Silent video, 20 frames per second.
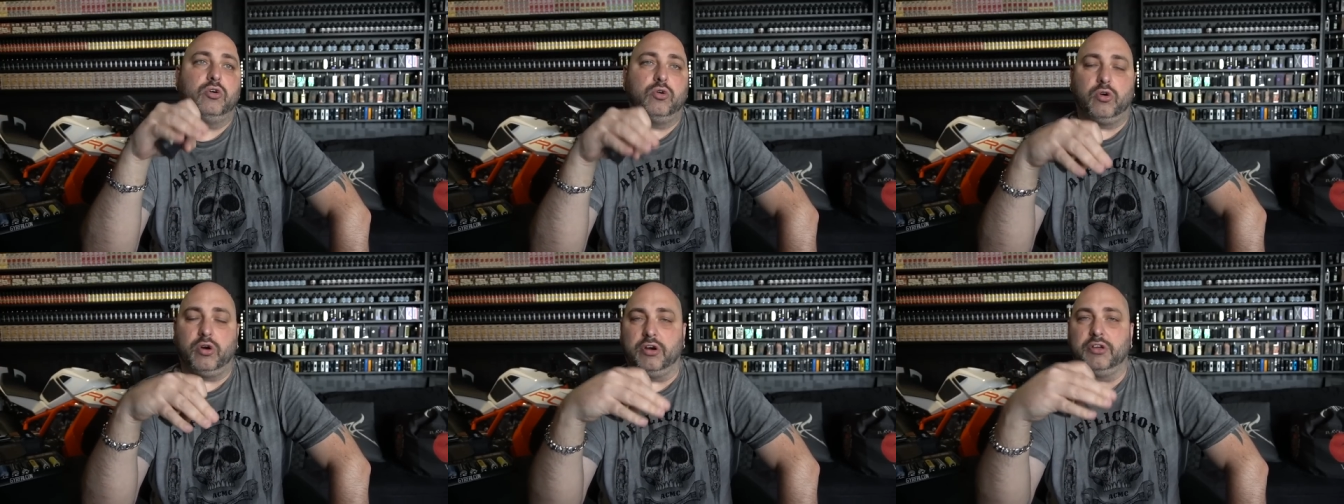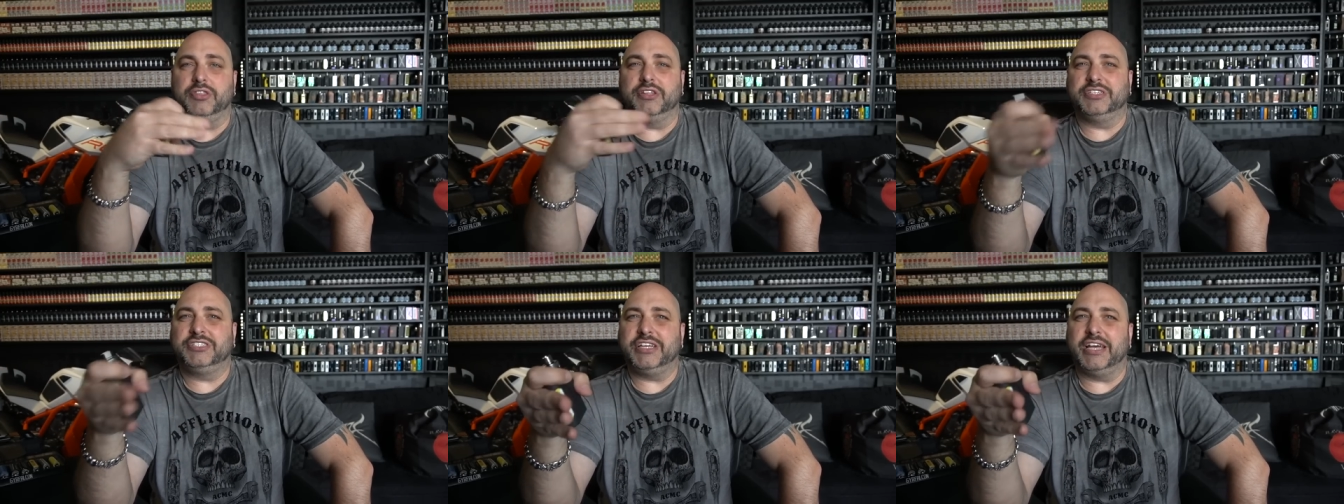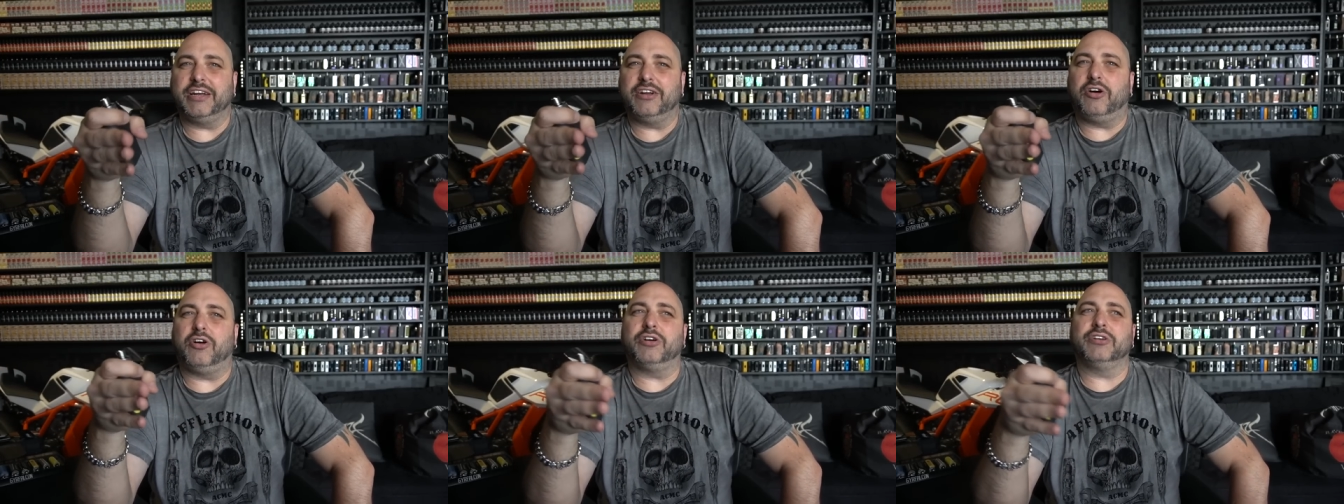or on the
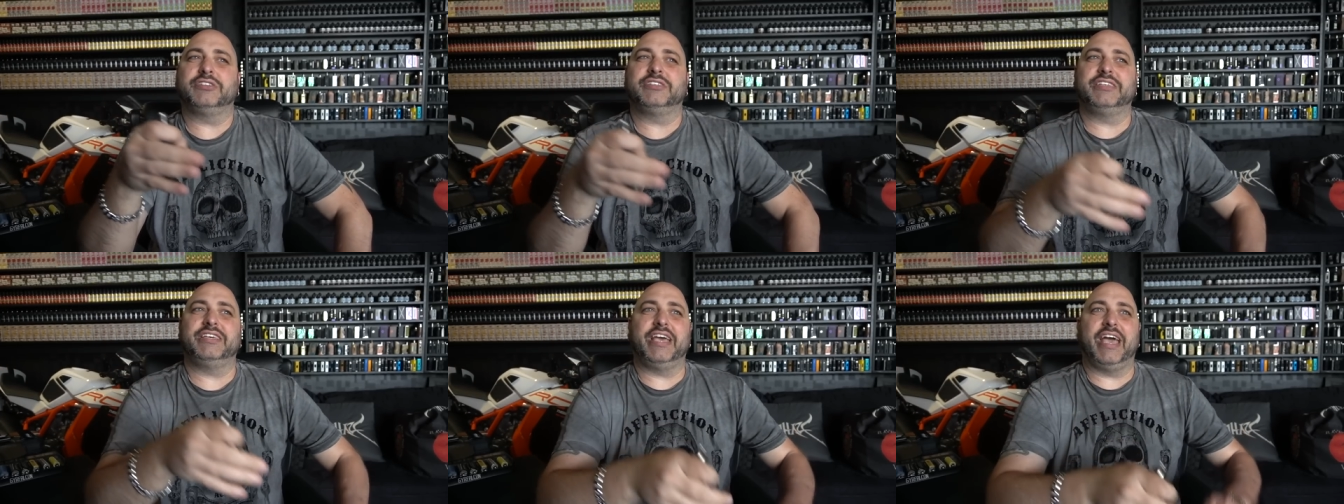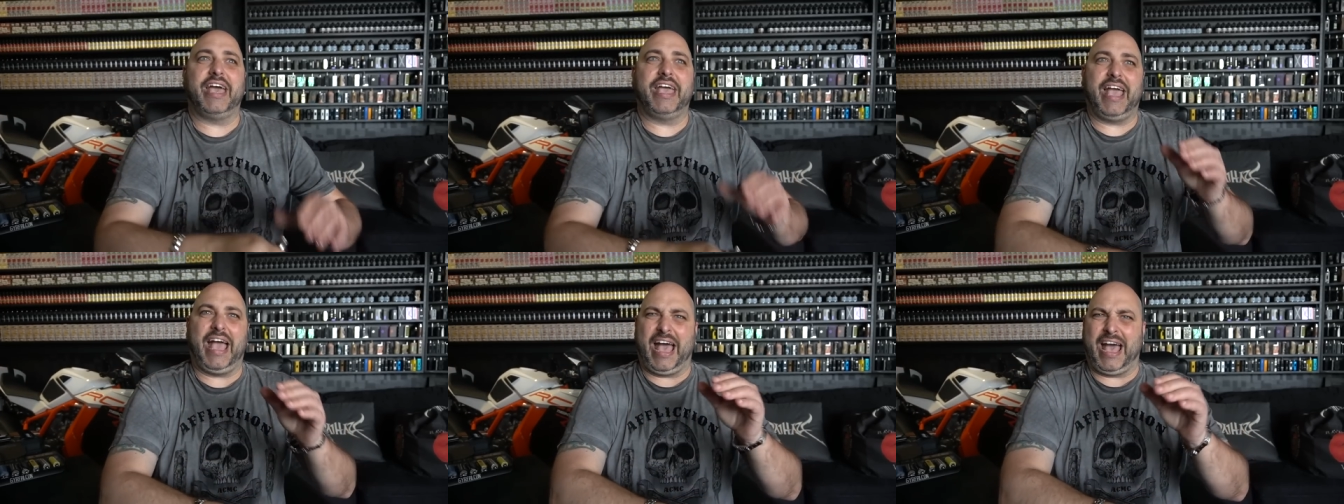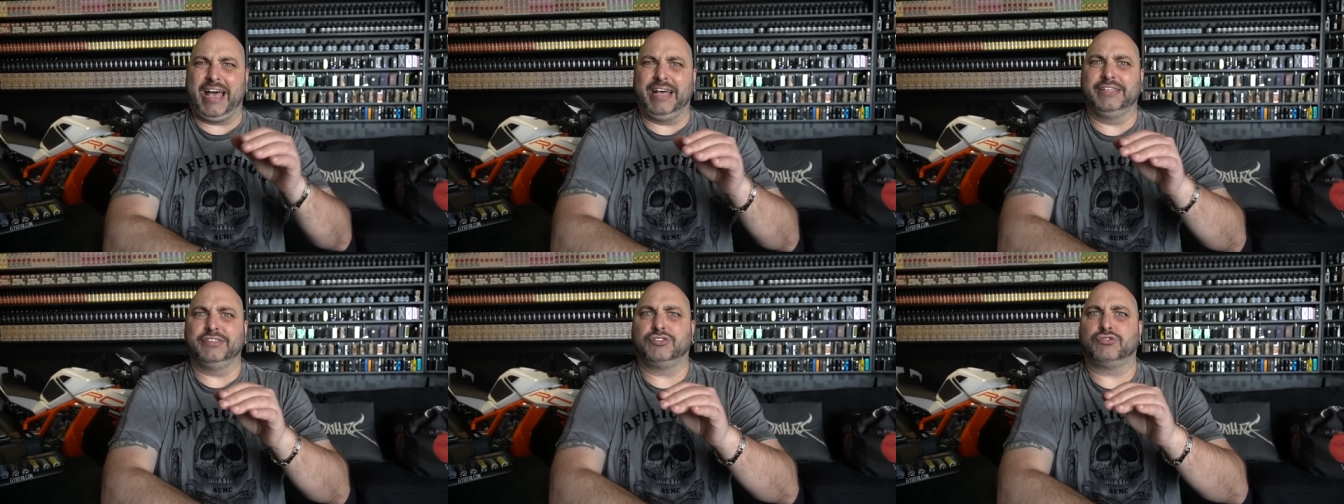Jenna RTA,
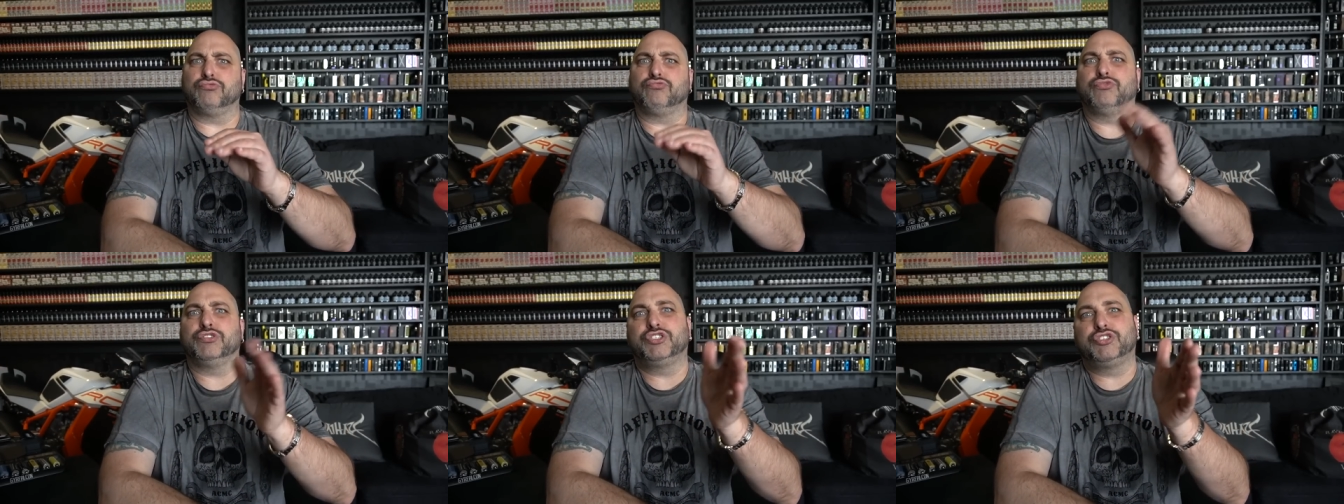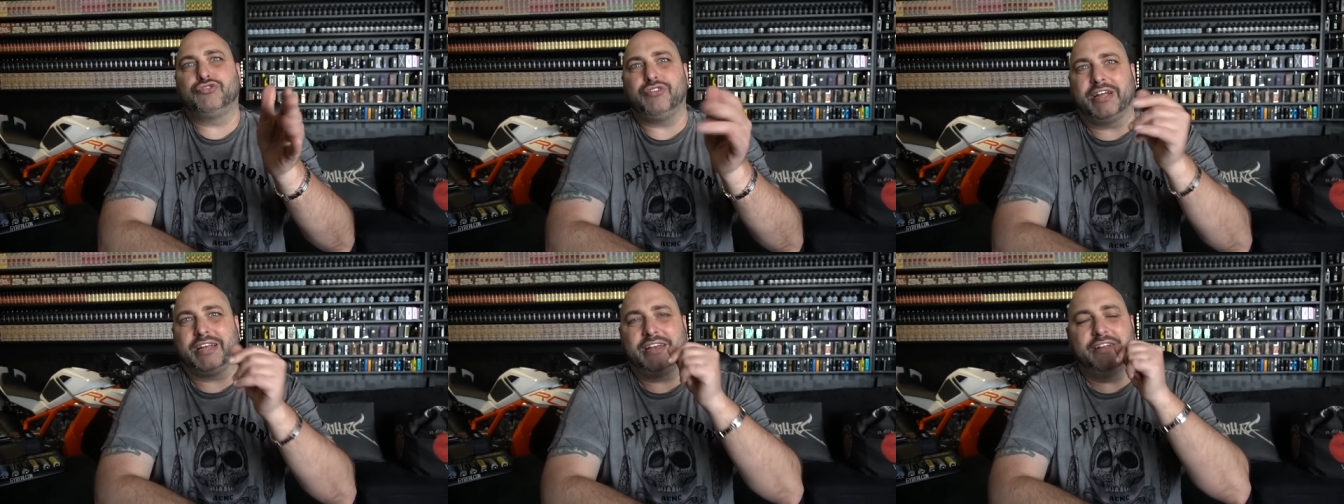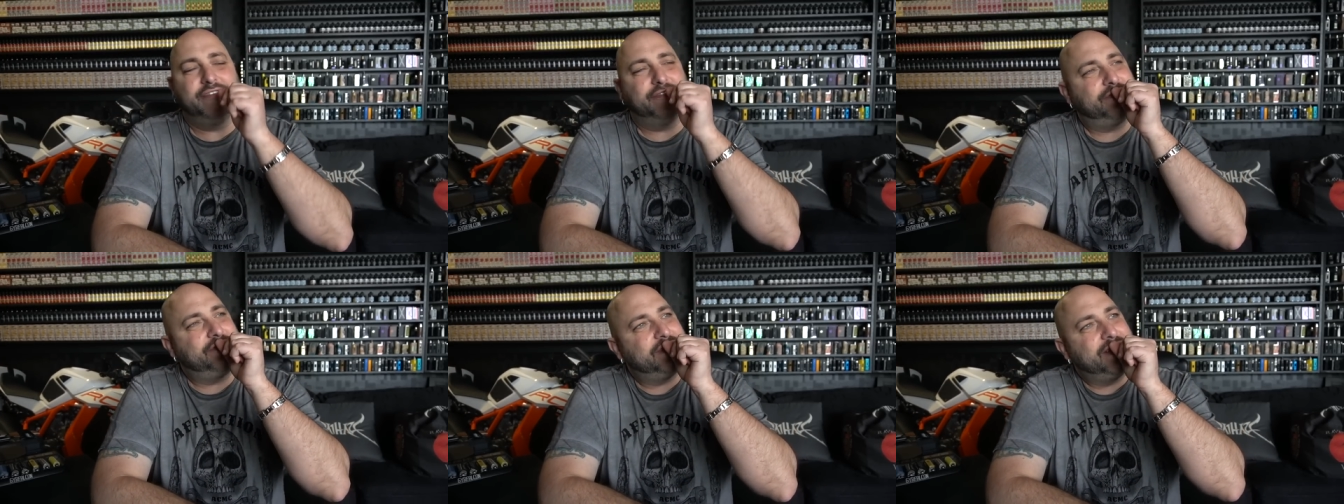as
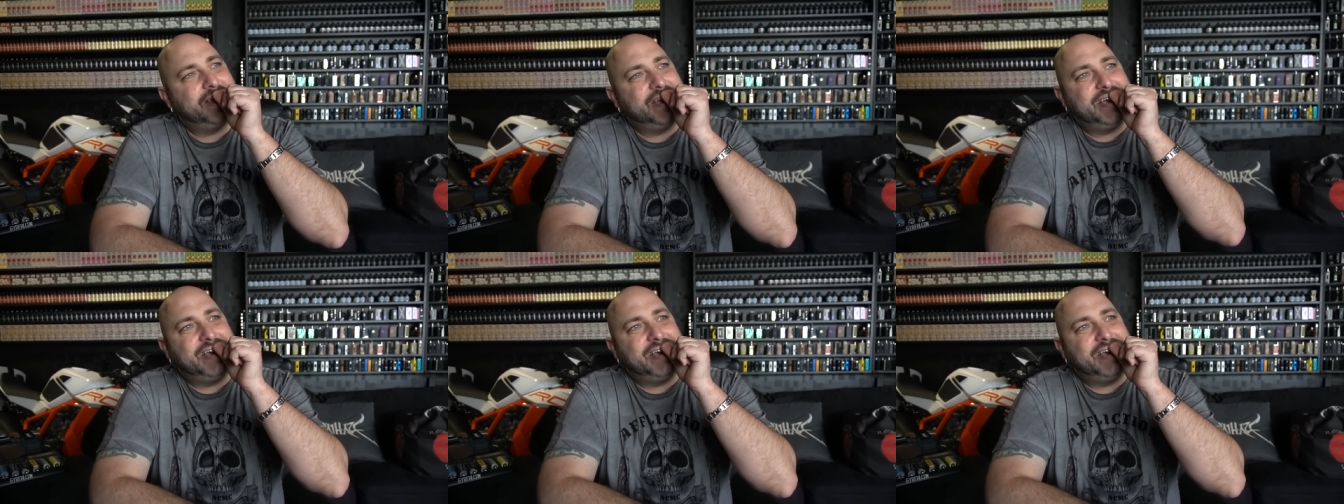restrictive.